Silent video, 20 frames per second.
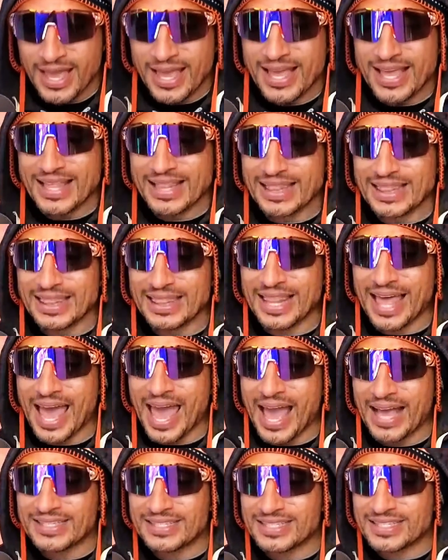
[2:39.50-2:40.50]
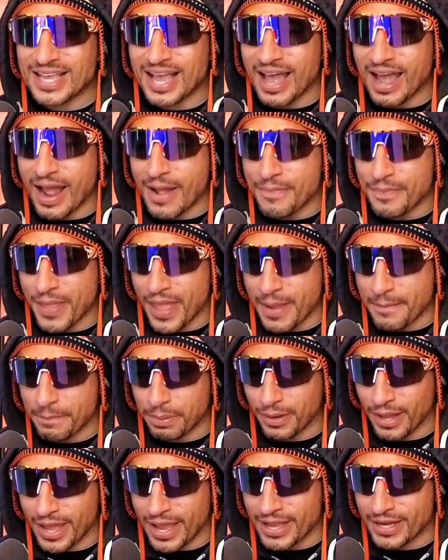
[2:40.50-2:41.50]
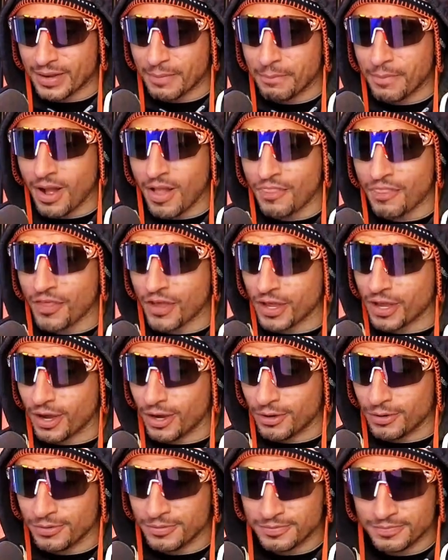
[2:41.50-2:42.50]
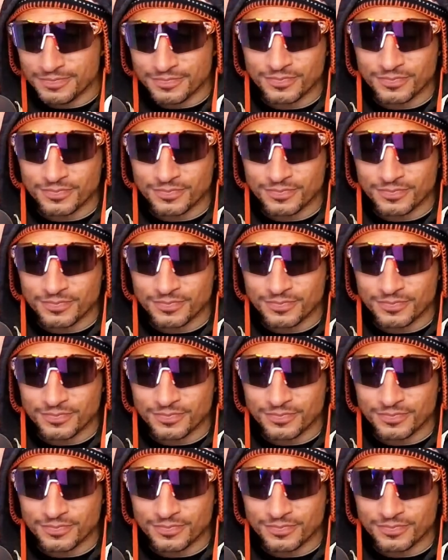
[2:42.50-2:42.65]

Last time they played a month ago,